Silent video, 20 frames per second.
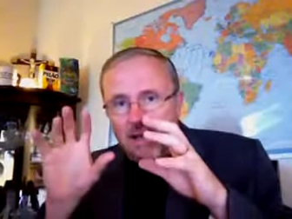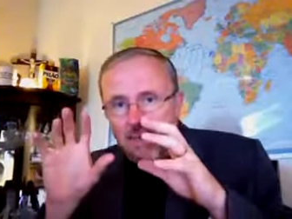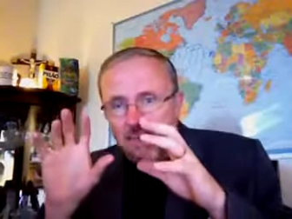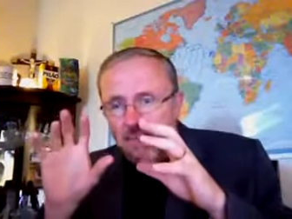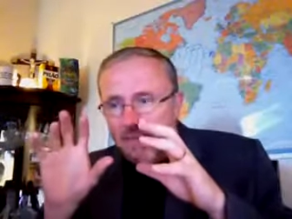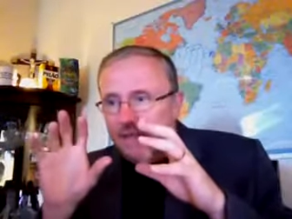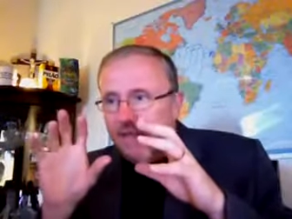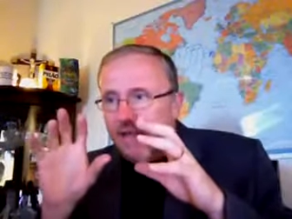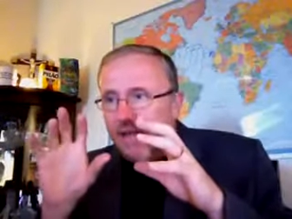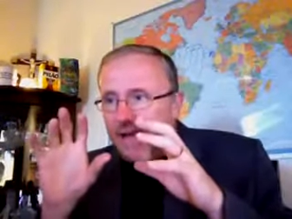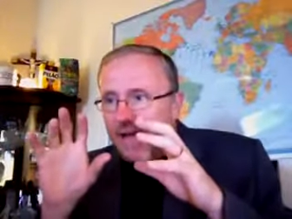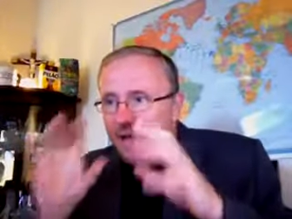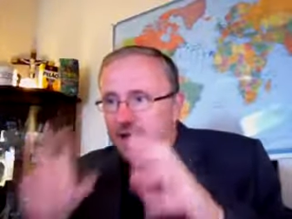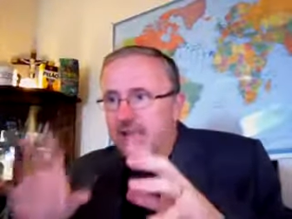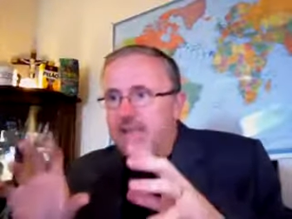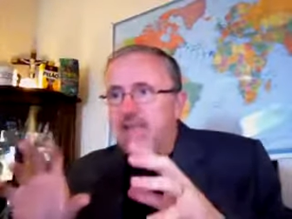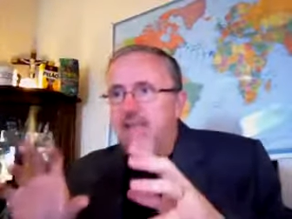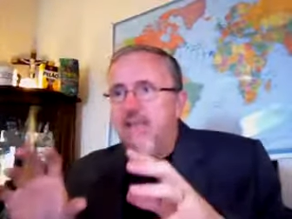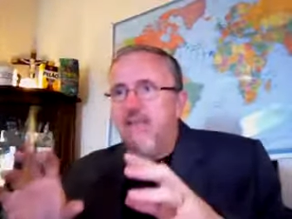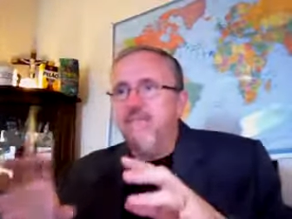But
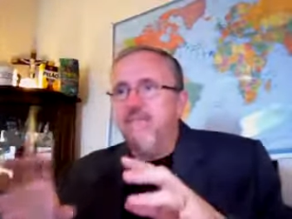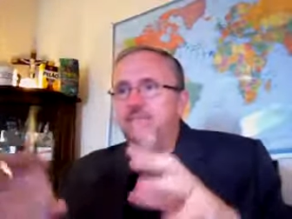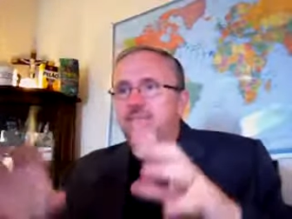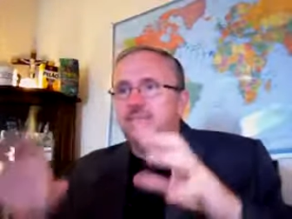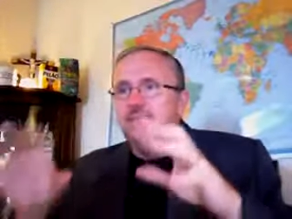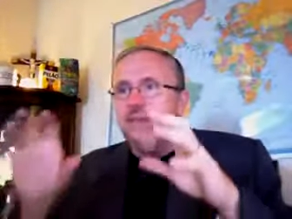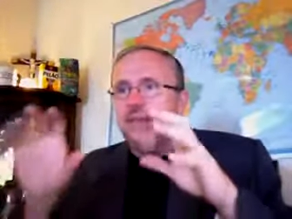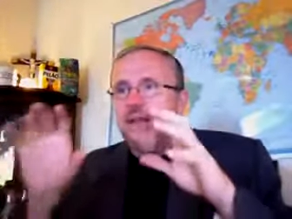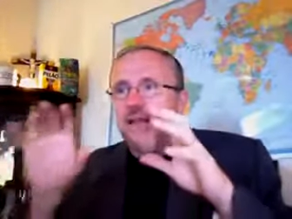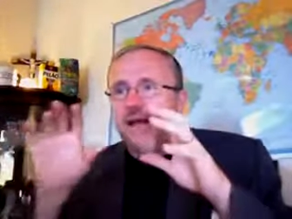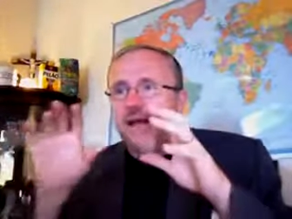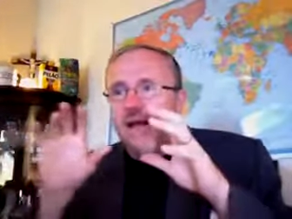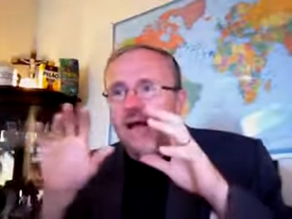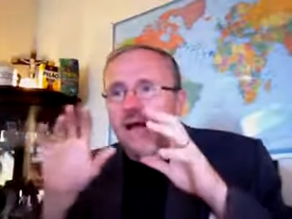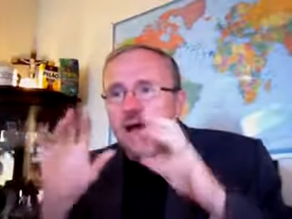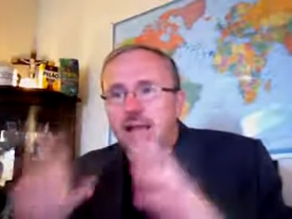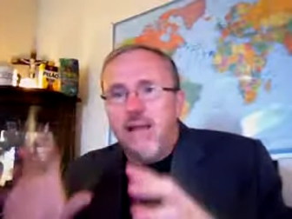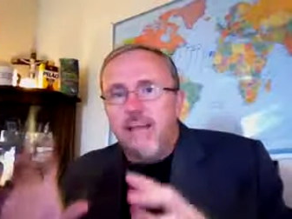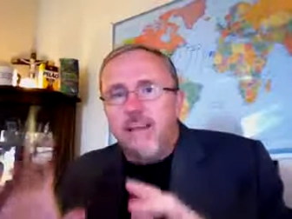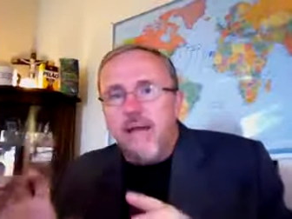Ali,
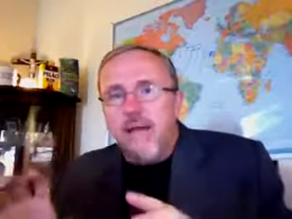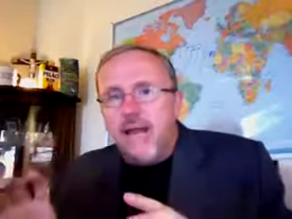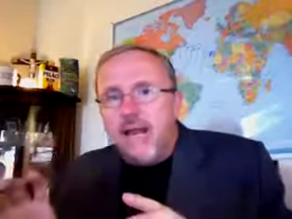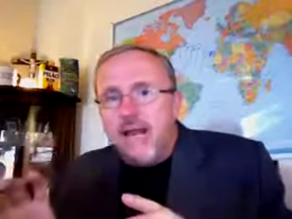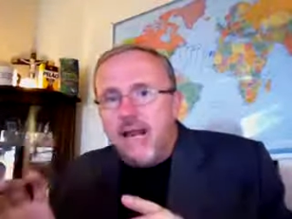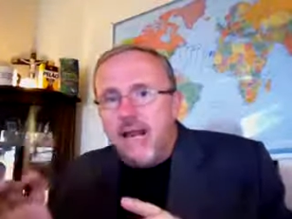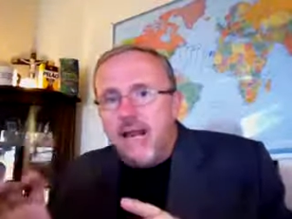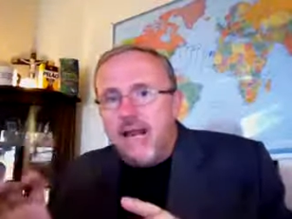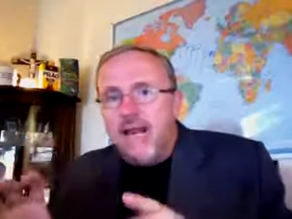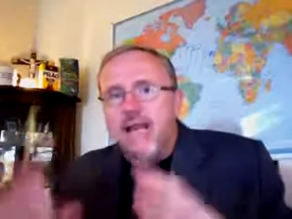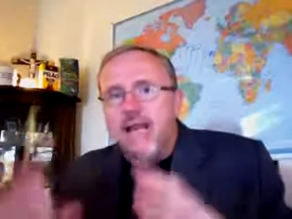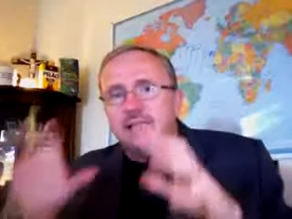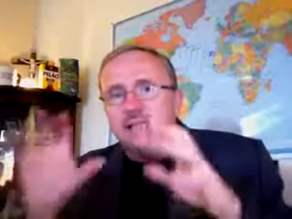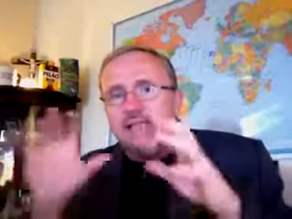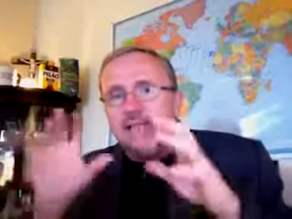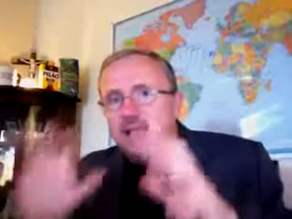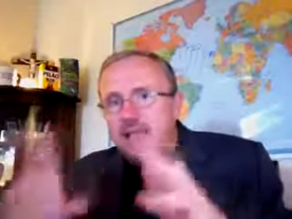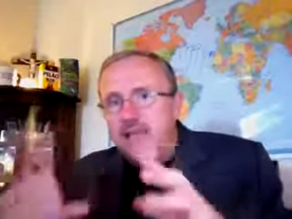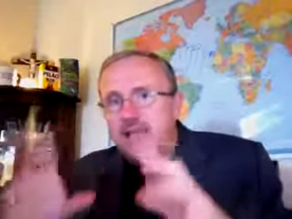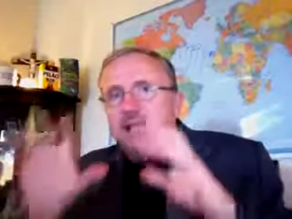Allah
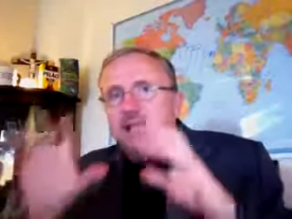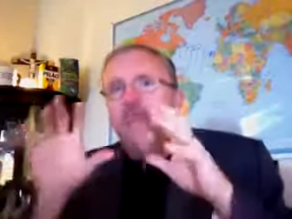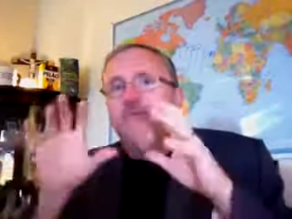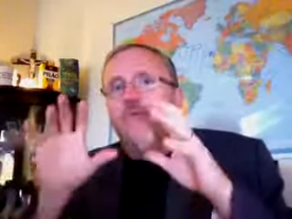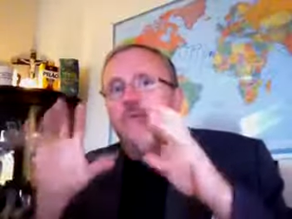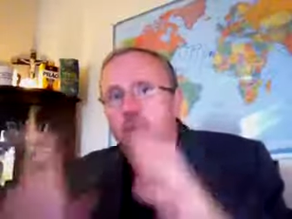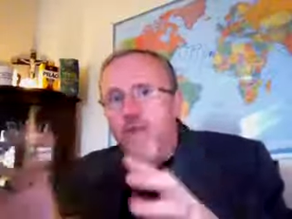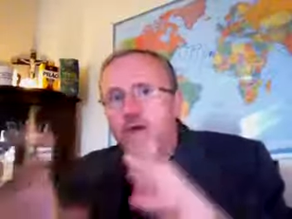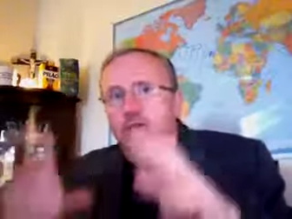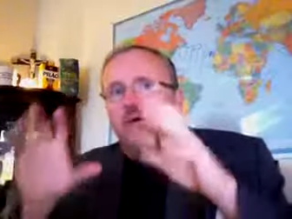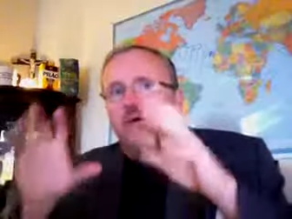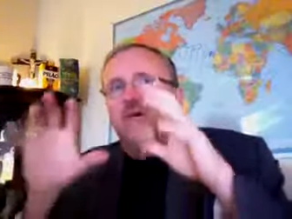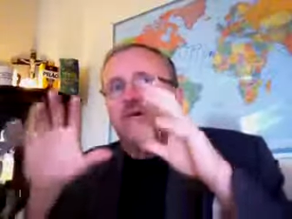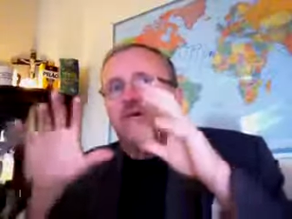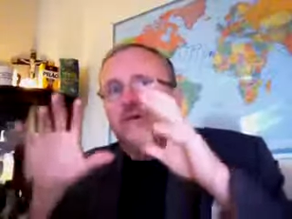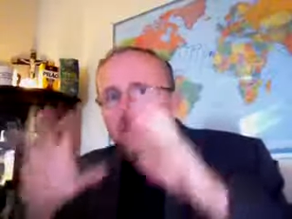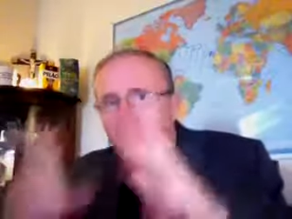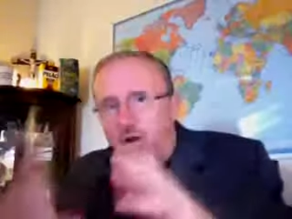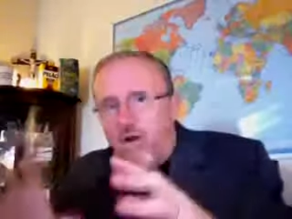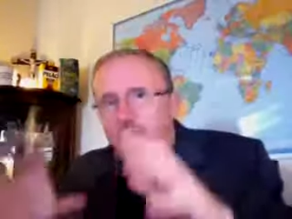Saleh will
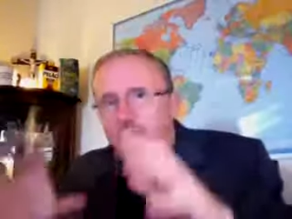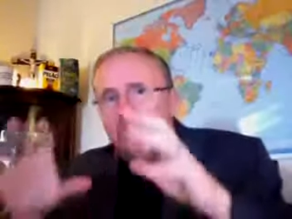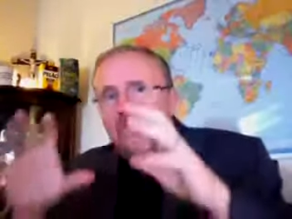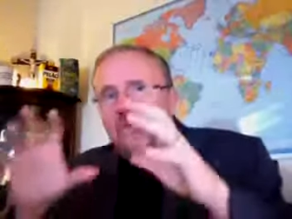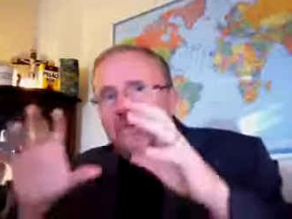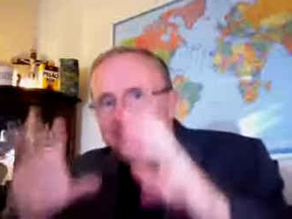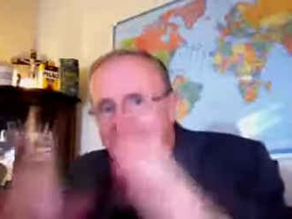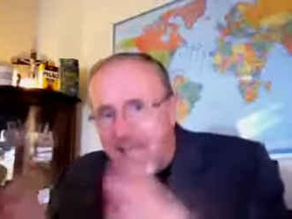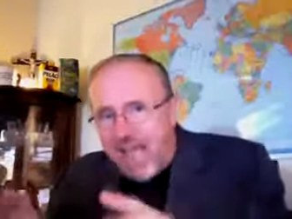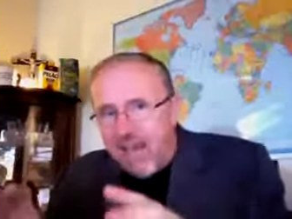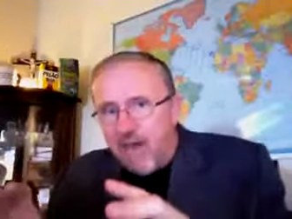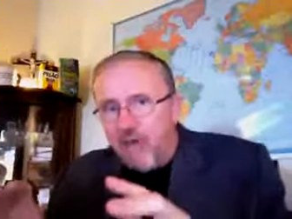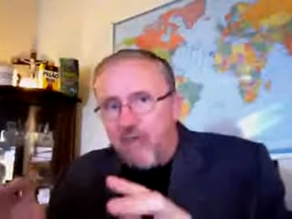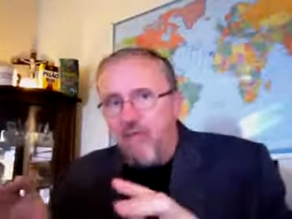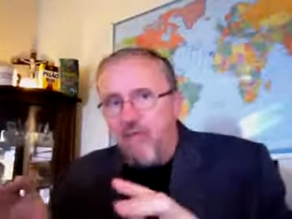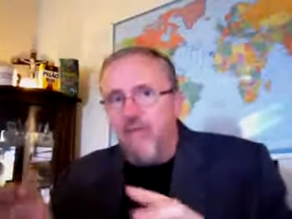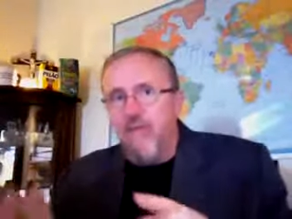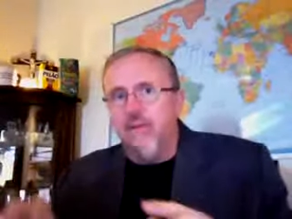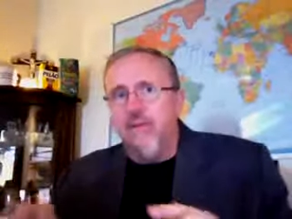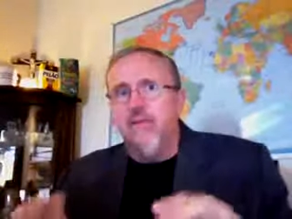go down.